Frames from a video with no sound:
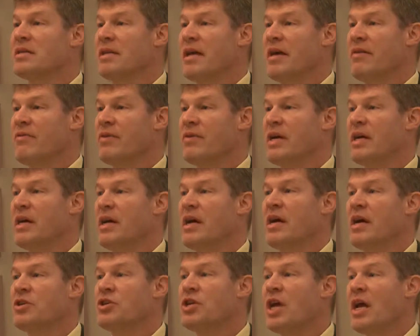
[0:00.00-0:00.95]
slavery
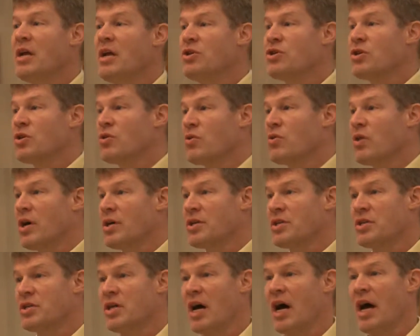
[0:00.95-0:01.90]
change
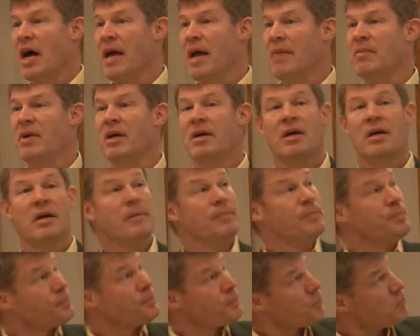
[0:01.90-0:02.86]
across time.
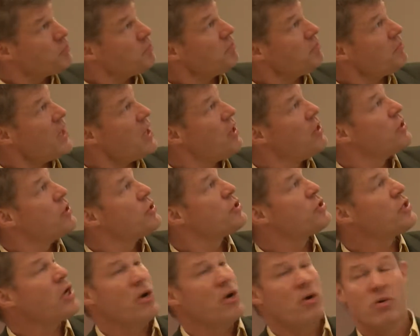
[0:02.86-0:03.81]

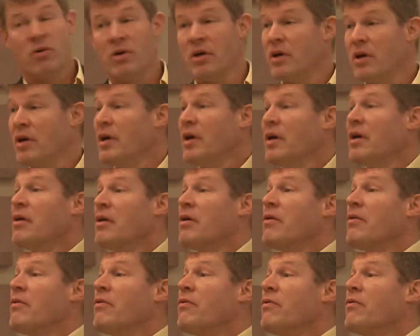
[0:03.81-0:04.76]
So,
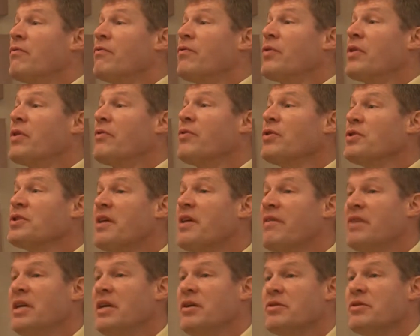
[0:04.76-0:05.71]
for the first
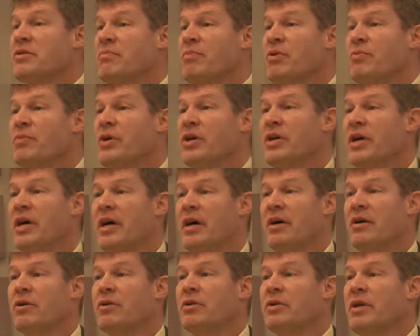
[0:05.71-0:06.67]
70 years of
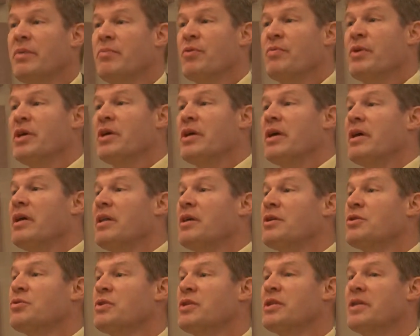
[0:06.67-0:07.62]
Bermuda, early Bermuda,
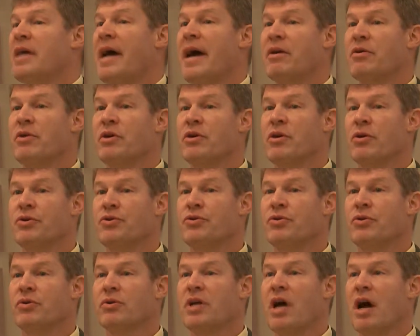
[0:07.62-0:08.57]
this was an
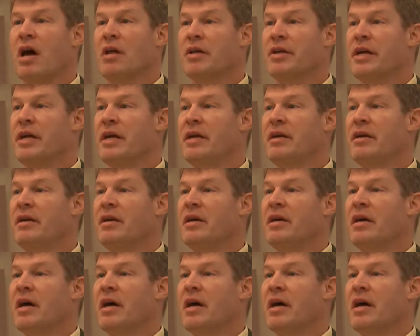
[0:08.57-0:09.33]
agricultural colony,